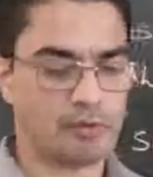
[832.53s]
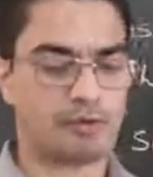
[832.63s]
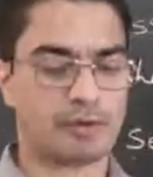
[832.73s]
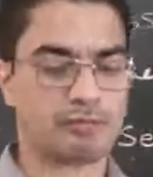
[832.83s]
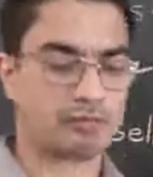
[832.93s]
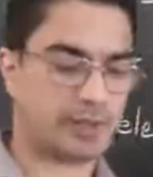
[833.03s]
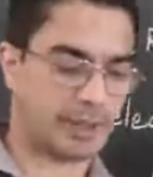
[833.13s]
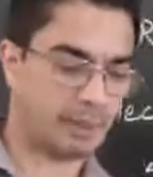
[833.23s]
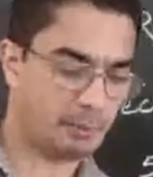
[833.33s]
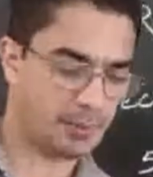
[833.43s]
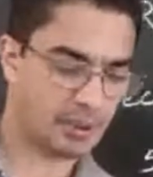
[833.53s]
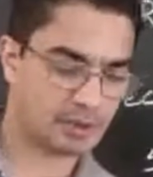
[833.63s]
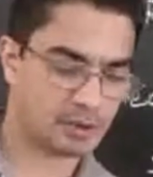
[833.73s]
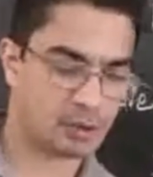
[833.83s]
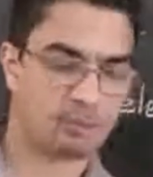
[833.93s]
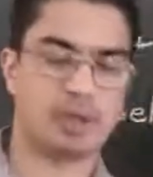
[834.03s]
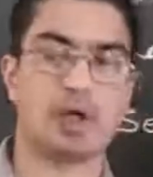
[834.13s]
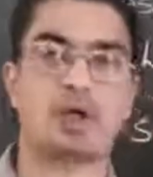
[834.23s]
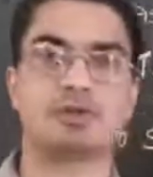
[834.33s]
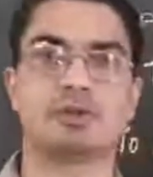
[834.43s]
from the MPs who
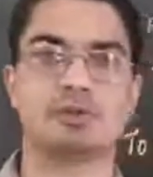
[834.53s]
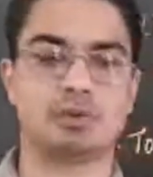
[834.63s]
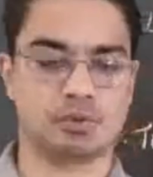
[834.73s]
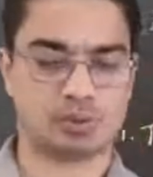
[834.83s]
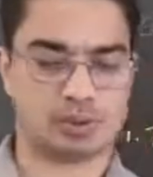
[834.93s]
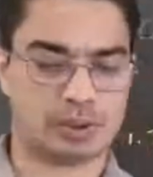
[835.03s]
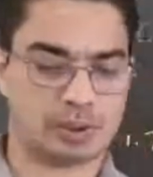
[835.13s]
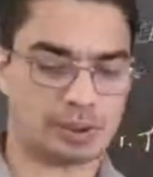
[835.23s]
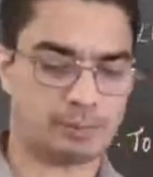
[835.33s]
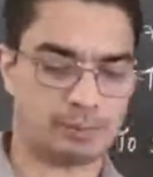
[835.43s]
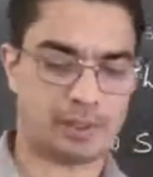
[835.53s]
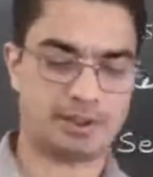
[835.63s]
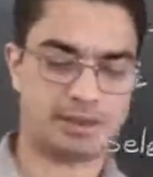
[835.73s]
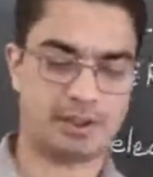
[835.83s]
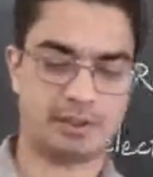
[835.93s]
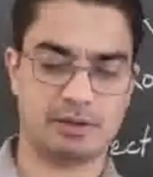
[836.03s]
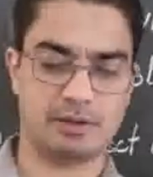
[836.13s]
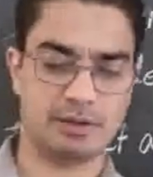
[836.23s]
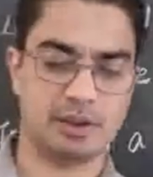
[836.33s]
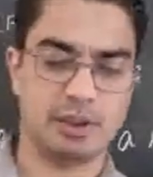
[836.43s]
belong to her
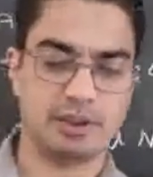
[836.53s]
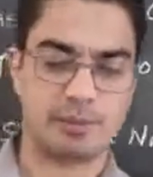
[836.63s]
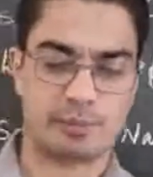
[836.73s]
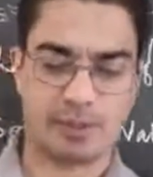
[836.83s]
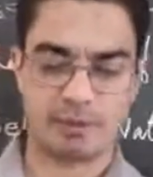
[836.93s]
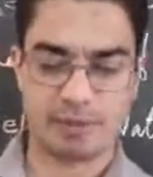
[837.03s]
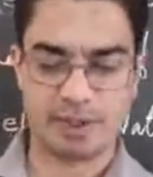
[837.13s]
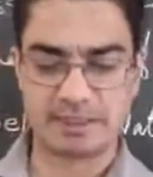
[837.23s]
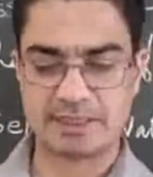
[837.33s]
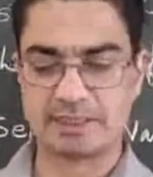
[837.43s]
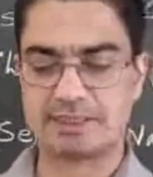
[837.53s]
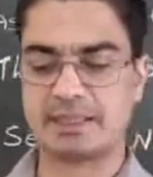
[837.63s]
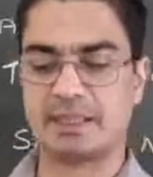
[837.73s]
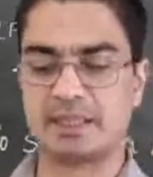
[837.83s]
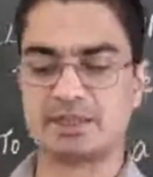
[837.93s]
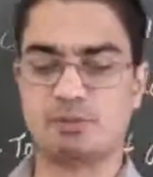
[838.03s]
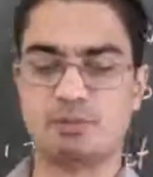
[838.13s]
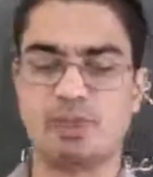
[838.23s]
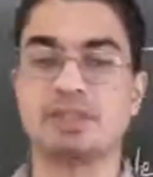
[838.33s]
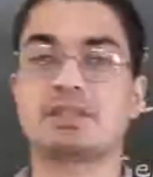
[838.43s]
party, the Prime Minister selects
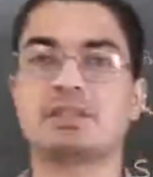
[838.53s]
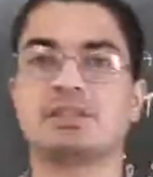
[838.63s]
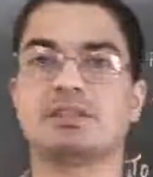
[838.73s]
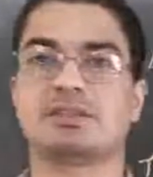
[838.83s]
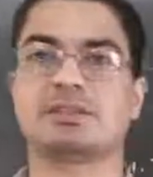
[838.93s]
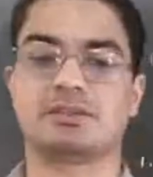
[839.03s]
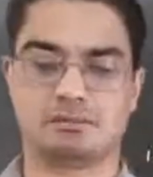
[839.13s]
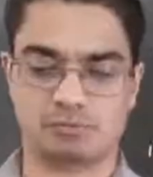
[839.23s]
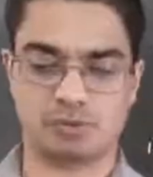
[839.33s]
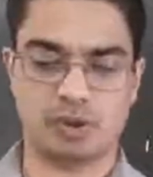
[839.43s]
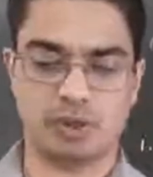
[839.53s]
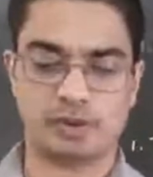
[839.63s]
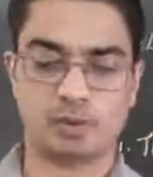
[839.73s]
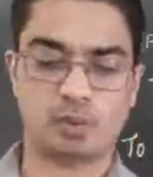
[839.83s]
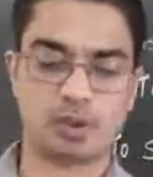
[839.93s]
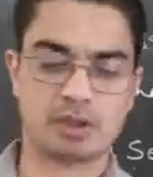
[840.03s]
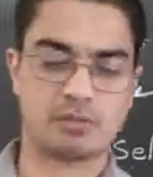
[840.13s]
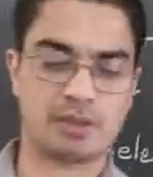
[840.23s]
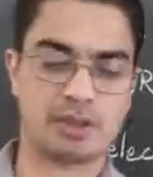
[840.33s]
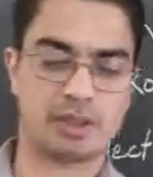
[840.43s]
ministers to
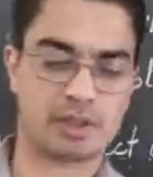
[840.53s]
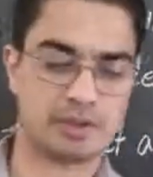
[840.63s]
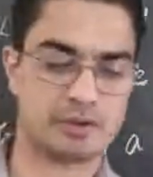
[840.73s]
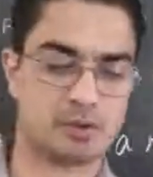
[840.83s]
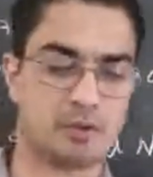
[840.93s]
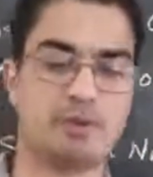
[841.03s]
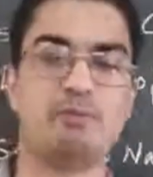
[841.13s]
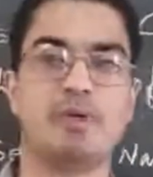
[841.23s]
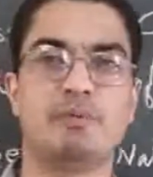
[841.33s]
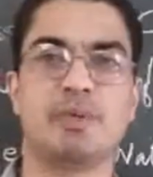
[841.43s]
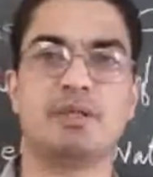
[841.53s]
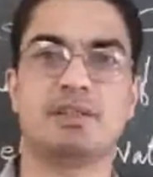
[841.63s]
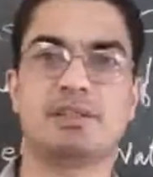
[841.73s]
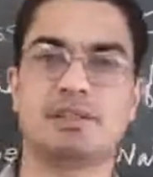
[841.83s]
work with her to implement